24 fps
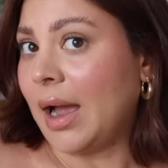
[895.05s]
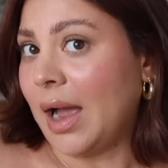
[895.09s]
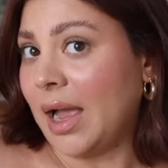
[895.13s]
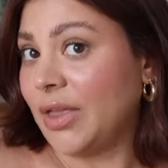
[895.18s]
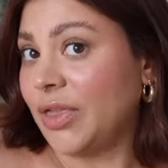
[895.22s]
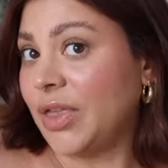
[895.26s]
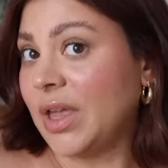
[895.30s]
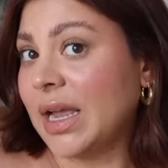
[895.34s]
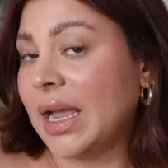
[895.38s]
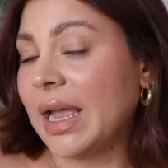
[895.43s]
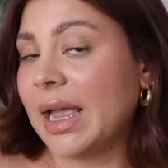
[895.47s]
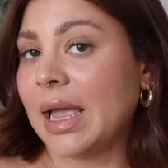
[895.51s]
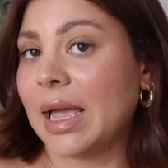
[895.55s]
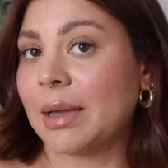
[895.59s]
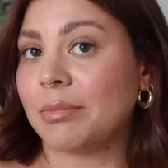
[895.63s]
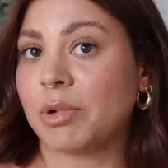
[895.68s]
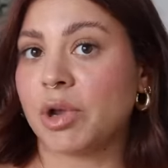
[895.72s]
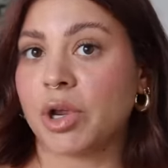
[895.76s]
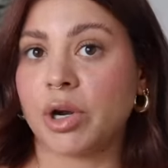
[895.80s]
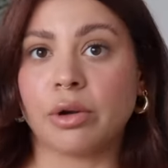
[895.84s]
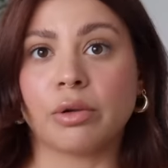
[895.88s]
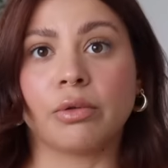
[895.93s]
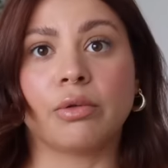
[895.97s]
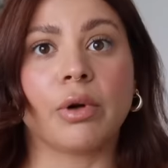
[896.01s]
I think I am
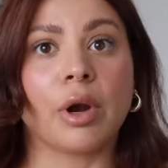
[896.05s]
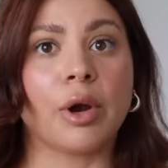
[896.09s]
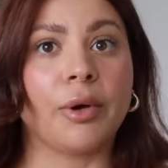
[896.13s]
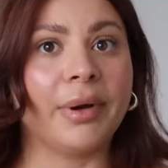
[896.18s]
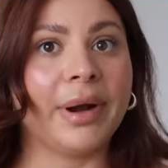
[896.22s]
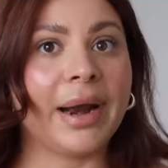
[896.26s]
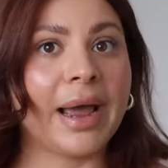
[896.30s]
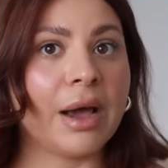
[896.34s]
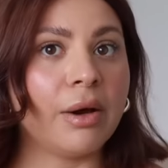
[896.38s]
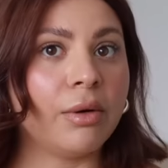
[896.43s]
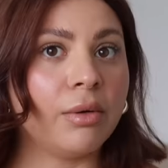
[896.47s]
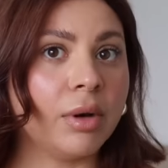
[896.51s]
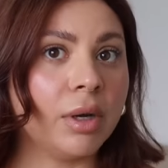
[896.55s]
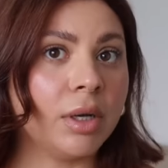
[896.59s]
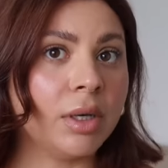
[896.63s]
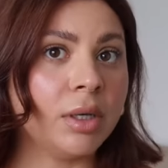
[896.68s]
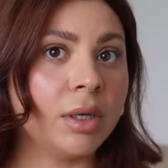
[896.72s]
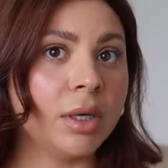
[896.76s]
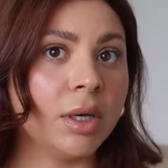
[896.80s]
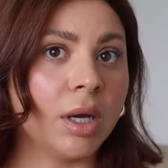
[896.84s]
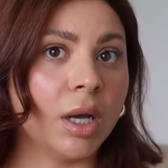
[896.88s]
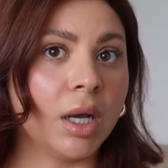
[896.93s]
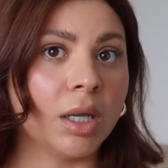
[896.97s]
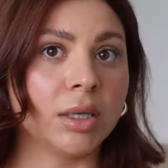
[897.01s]
gonna grow it out
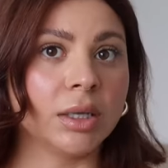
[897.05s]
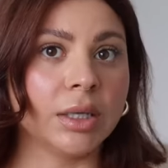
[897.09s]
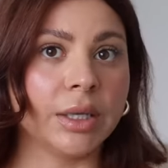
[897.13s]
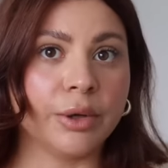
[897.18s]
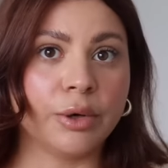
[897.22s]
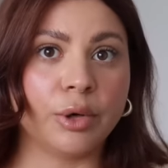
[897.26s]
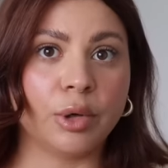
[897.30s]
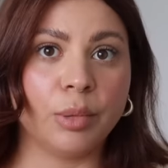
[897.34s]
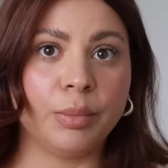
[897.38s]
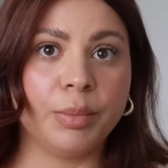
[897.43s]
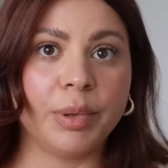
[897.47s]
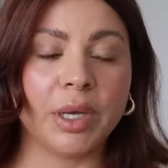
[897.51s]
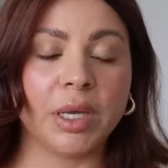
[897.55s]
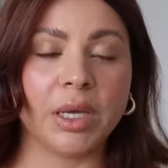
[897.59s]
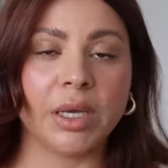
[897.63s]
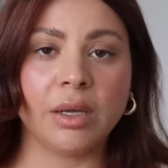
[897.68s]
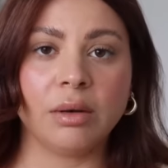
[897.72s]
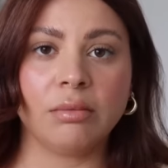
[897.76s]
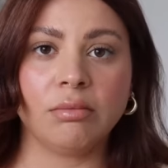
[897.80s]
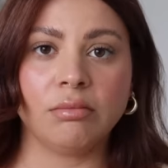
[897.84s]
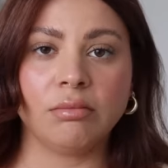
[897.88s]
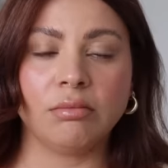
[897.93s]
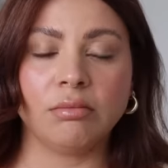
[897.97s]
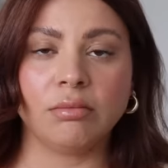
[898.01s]
a little
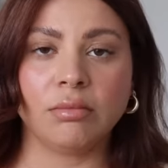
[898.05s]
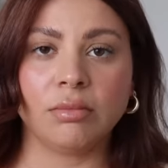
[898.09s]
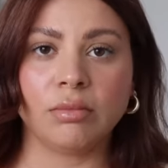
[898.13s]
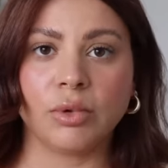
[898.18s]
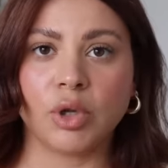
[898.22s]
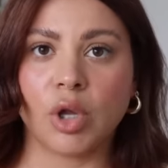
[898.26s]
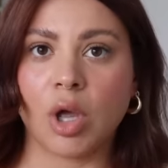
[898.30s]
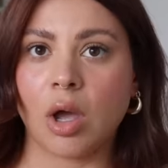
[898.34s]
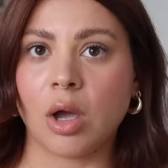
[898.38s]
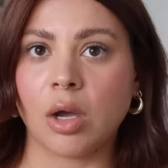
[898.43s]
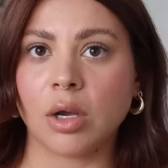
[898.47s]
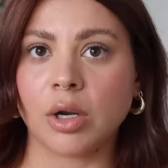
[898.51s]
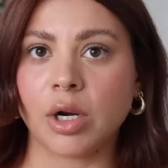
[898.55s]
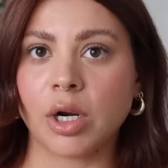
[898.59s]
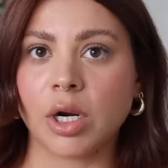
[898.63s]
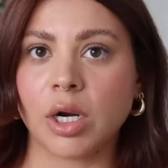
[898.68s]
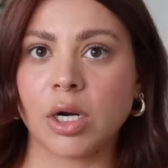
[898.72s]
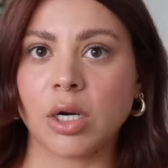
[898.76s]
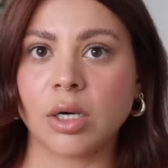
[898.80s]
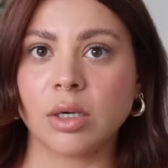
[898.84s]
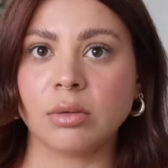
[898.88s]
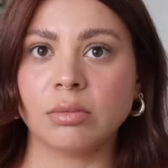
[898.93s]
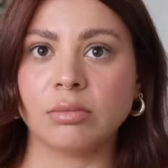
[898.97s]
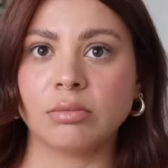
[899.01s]
bit
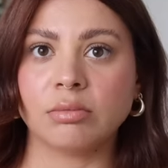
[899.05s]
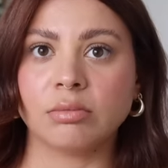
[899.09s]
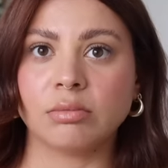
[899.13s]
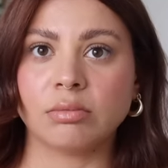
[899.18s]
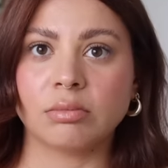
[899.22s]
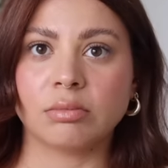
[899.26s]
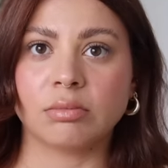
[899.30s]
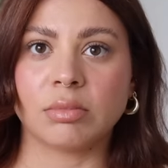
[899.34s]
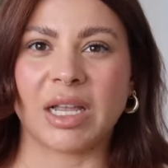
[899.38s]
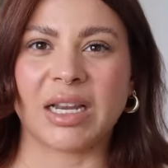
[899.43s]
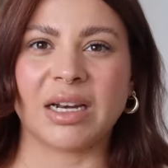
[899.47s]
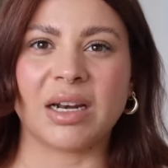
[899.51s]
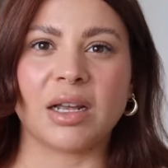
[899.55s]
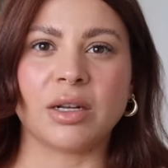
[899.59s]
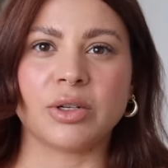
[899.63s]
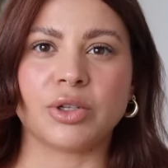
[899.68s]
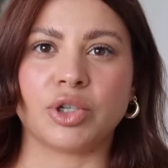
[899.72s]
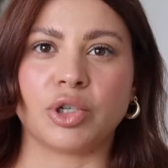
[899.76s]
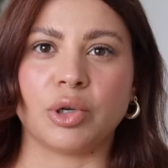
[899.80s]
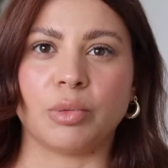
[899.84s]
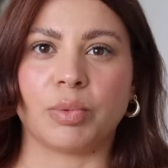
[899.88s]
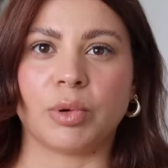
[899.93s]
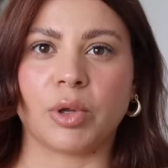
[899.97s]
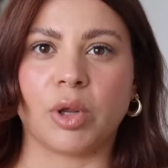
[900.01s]
longer, like not
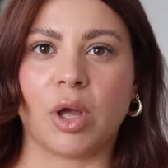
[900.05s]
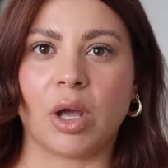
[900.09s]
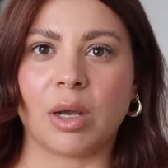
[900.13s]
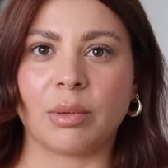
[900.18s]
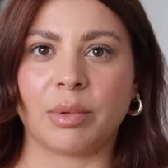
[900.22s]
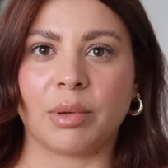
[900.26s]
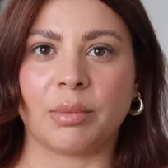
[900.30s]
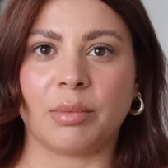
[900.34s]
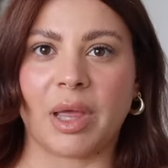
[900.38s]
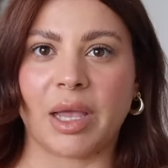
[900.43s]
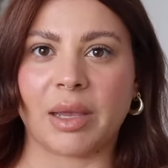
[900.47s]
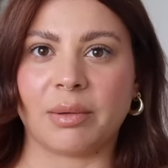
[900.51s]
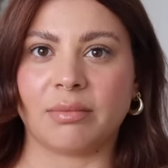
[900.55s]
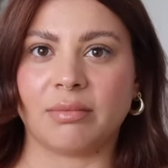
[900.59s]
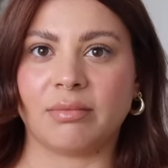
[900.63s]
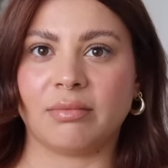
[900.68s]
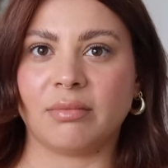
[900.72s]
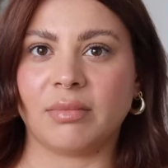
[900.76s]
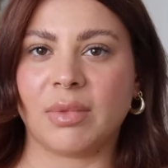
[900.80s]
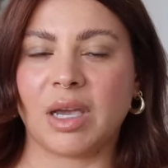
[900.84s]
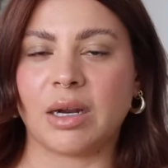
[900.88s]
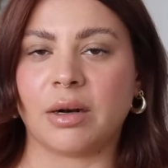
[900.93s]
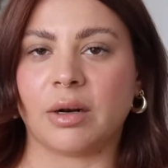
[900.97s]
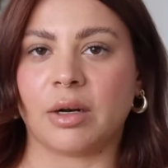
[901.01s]
super long, but like,
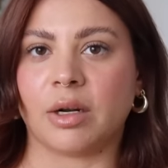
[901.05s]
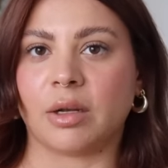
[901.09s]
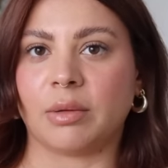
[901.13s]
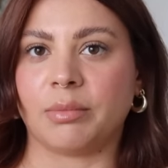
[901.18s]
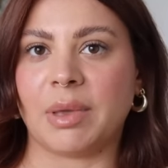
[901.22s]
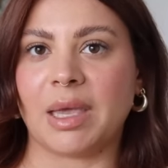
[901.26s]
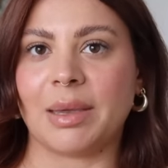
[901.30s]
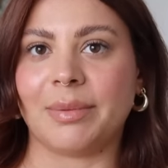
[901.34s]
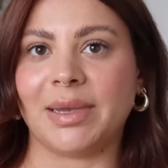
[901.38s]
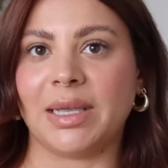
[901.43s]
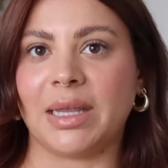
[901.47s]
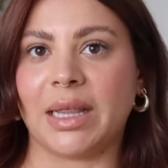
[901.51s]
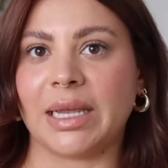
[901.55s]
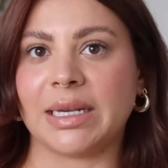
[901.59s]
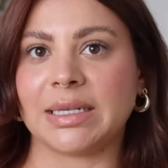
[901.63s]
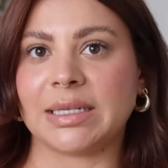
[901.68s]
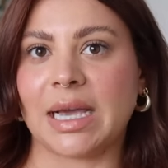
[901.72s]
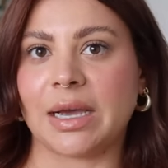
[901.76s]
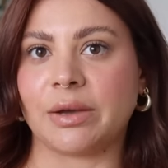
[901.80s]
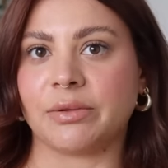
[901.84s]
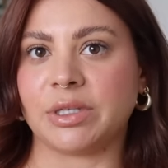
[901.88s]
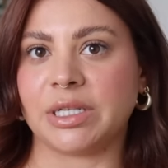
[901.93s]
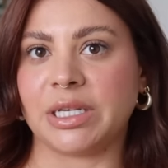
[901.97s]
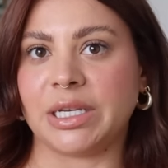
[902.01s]
I don't know, maybe like
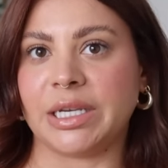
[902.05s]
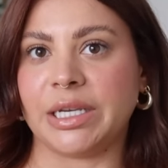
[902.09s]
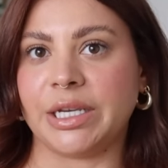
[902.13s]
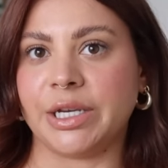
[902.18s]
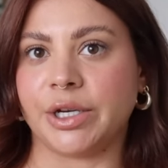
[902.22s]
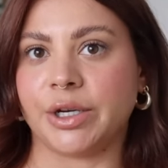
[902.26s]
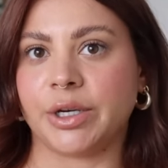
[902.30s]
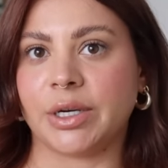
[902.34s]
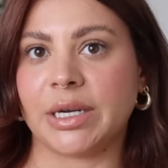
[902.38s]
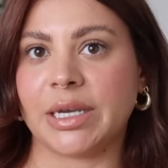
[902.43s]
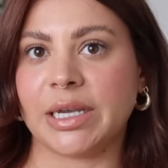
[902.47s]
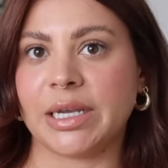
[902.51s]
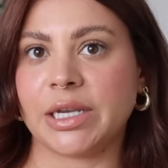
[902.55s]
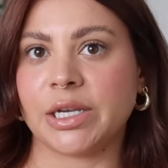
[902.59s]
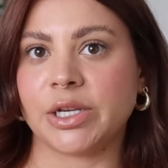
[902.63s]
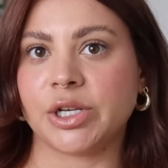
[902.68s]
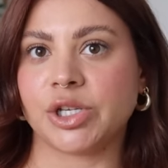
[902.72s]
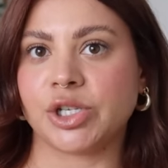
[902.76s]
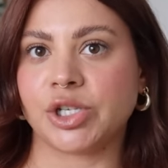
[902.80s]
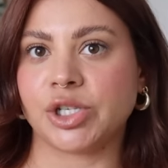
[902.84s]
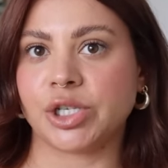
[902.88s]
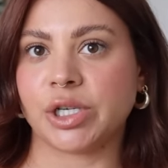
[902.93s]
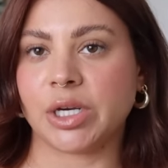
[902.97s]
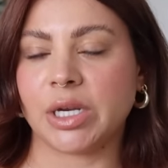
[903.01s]
down to
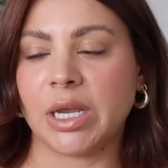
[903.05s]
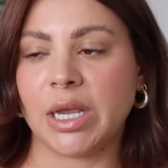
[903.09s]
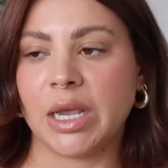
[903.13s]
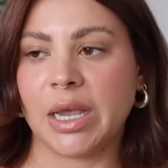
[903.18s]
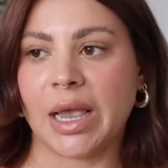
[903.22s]
here-ish.